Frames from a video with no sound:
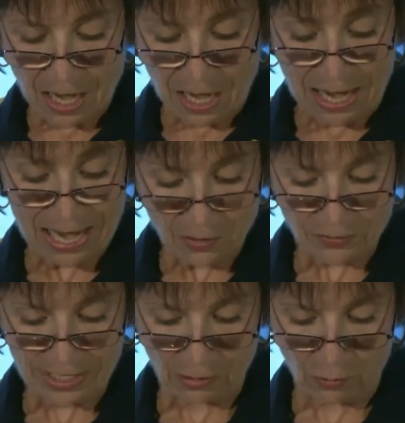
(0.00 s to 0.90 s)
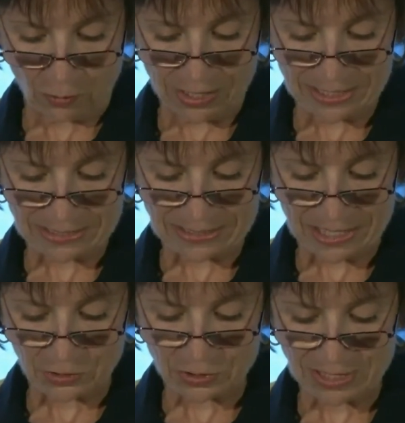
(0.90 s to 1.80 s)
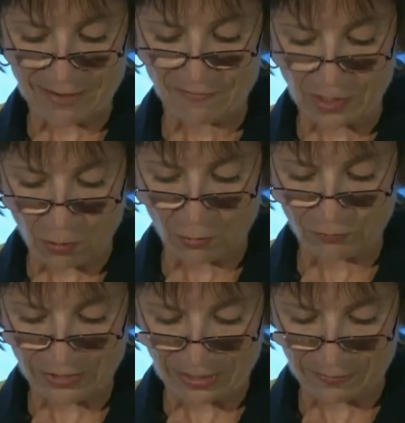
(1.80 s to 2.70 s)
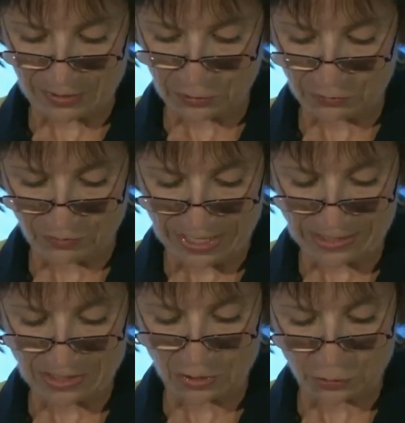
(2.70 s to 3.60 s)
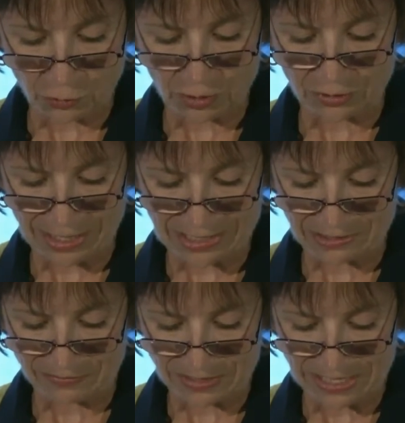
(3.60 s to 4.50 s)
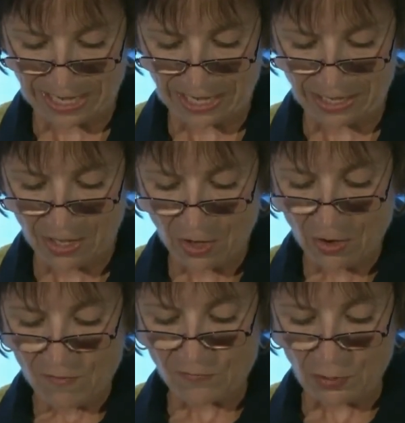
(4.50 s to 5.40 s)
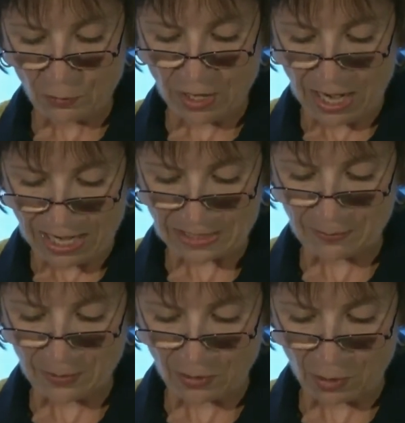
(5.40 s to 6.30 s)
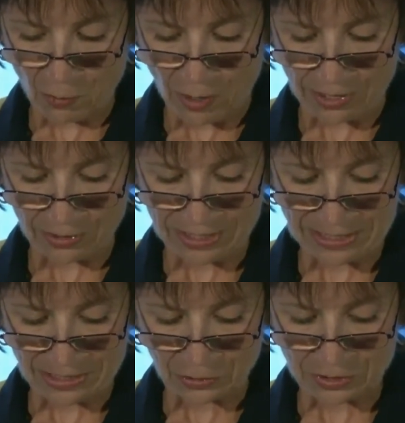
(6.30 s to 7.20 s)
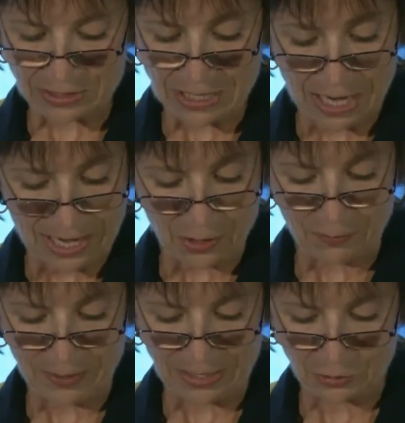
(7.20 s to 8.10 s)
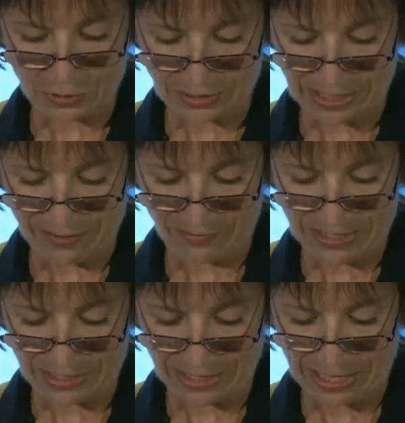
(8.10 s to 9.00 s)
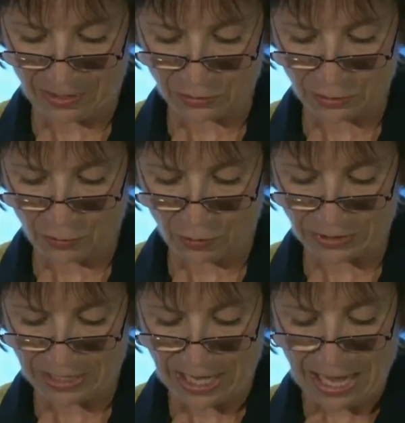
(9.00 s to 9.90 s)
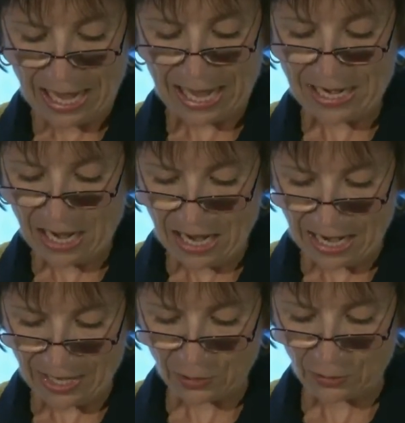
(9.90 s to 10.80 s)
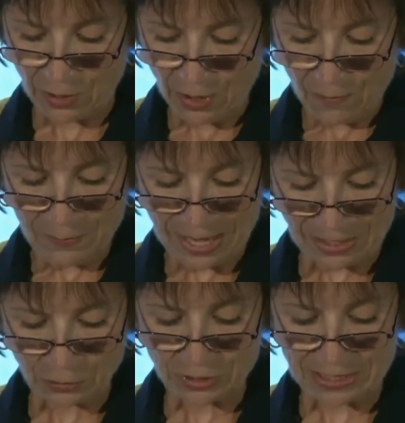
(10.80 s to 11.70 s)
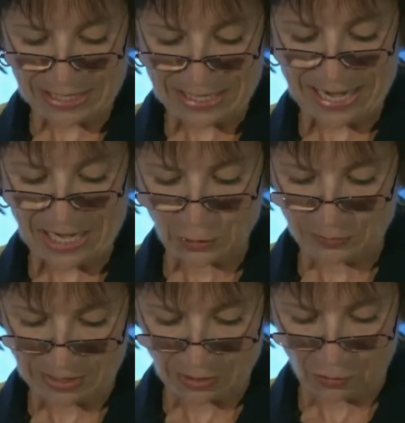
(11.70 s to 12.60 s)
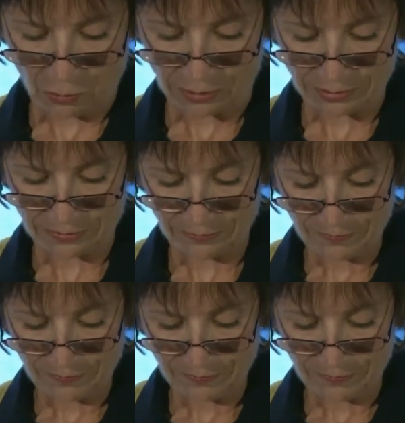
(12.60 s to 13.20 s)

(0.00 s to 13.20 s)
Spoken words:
healthcare organizations have lower readmission rates, shorter lengths of stay, fewer hospital-acquired conditions, higher patient safety indicator scores, and higher patient engagement scores.